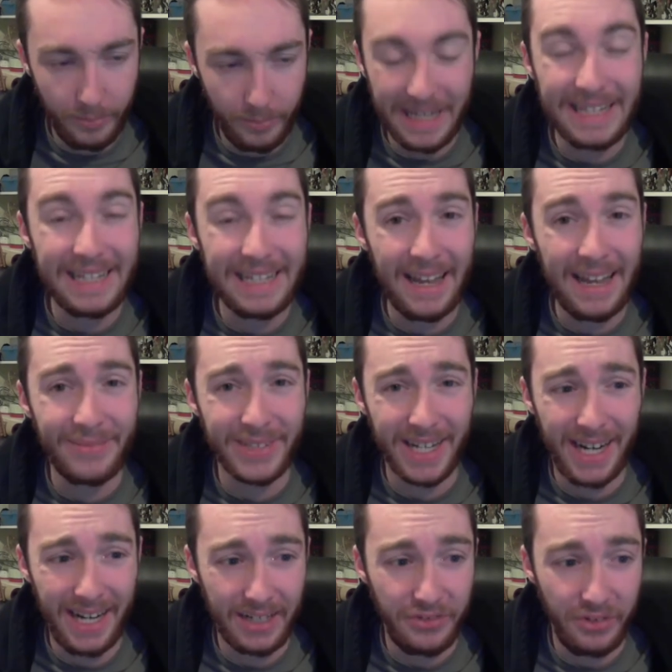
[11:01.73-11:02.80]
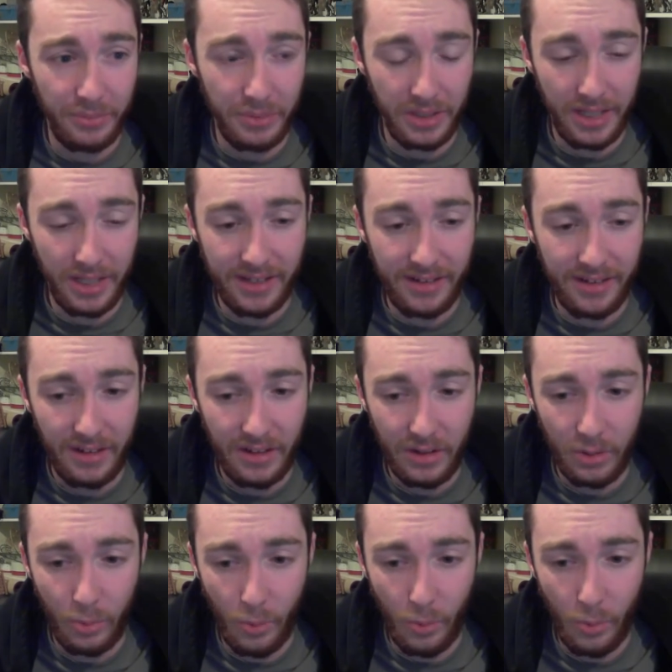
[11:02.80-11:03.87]
big games that I actually played
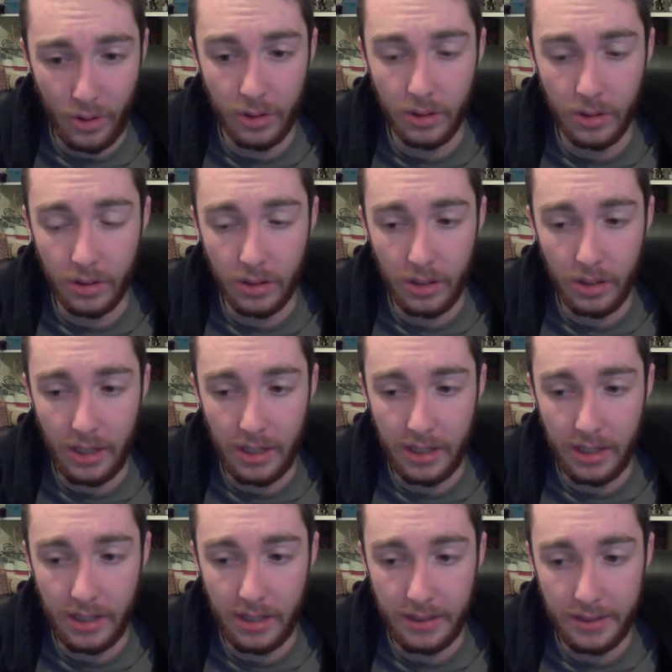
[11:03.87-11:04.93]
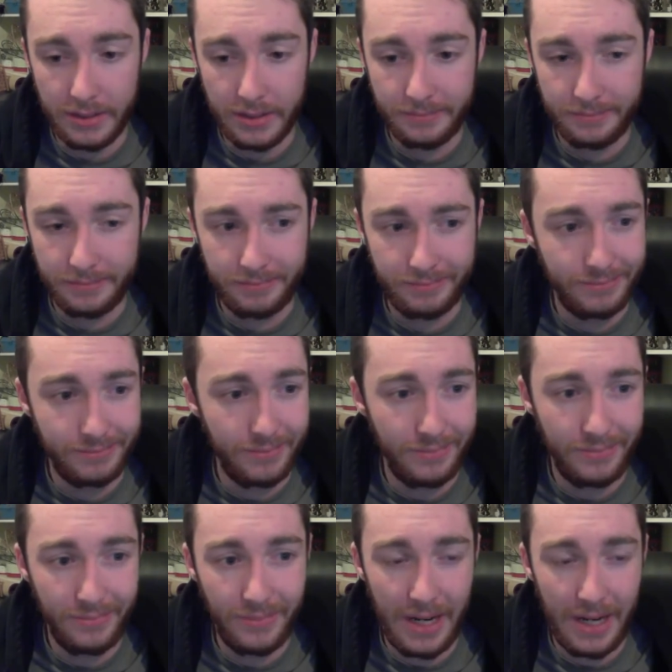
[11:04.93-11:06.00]
were I
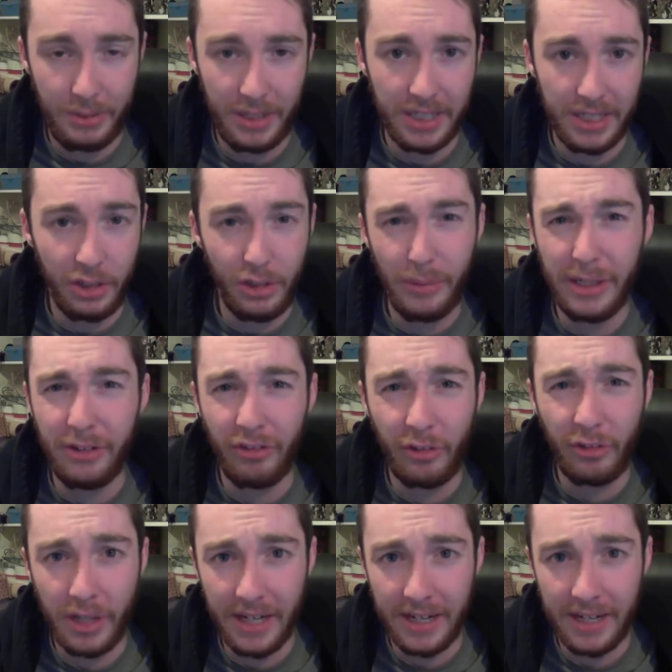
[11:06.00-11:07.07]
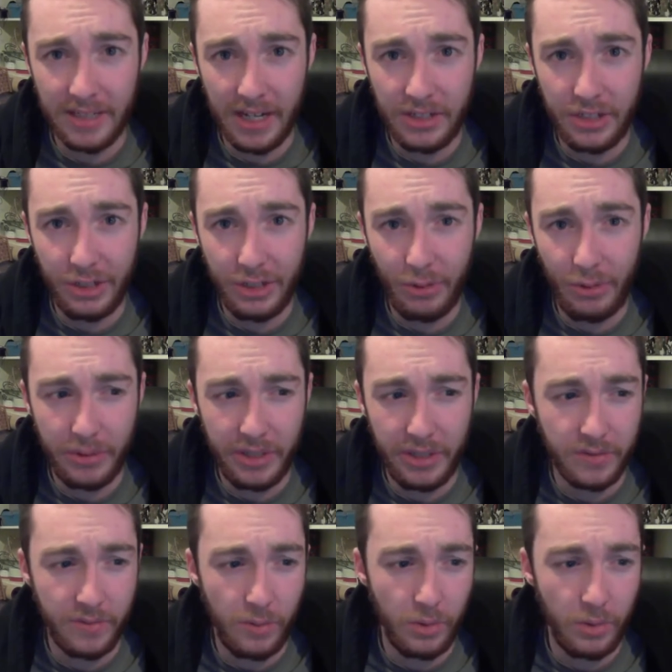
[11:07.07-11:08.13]
played a little bit of PlanetSide 2 on
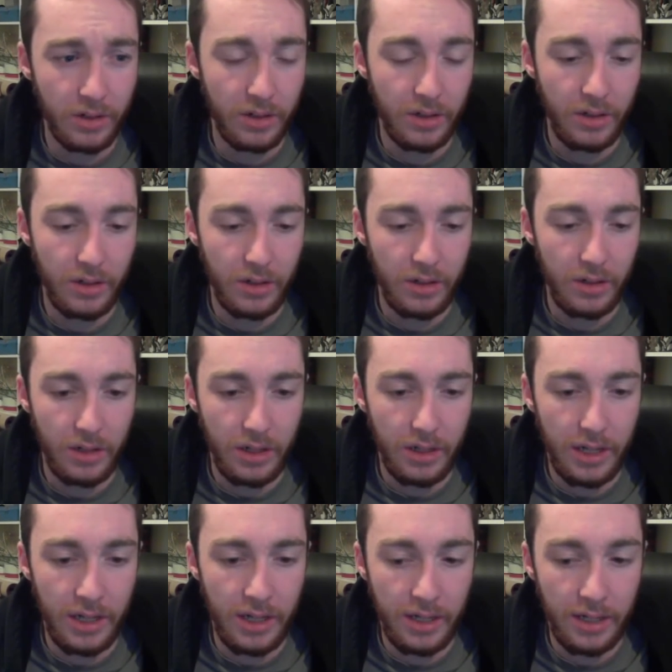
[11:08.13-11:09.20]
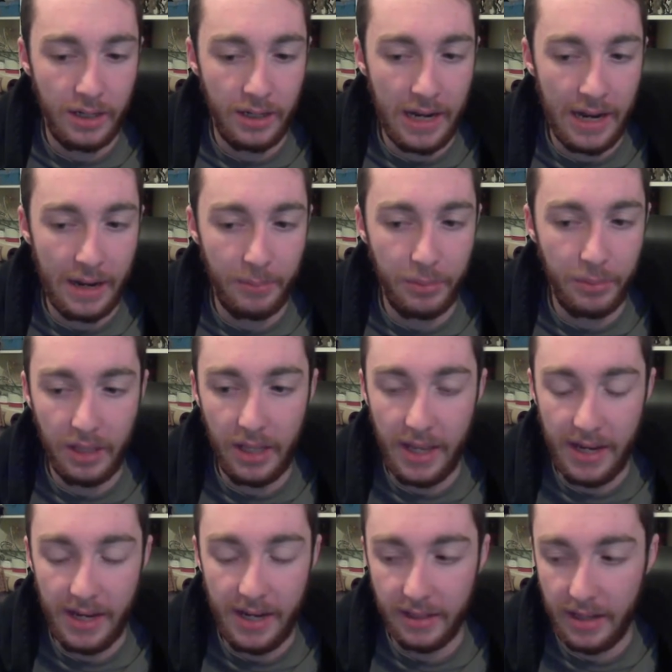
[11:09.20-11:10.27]
PS4. I
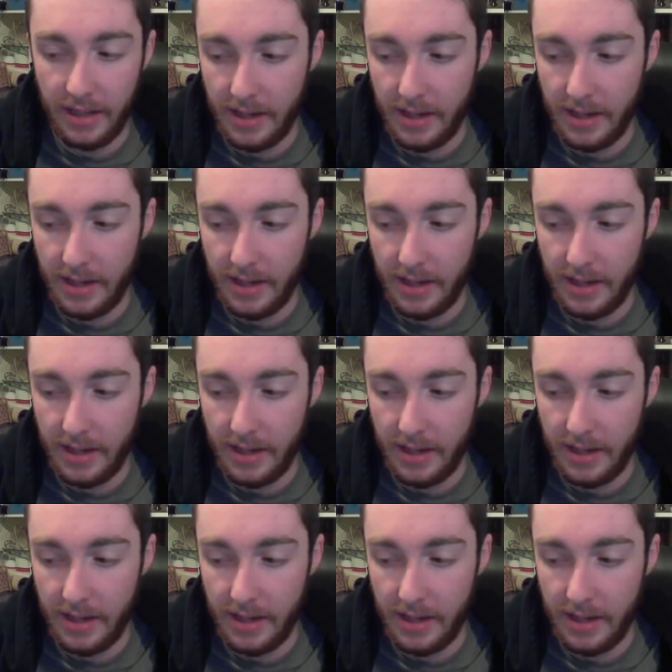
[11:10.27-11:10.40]
played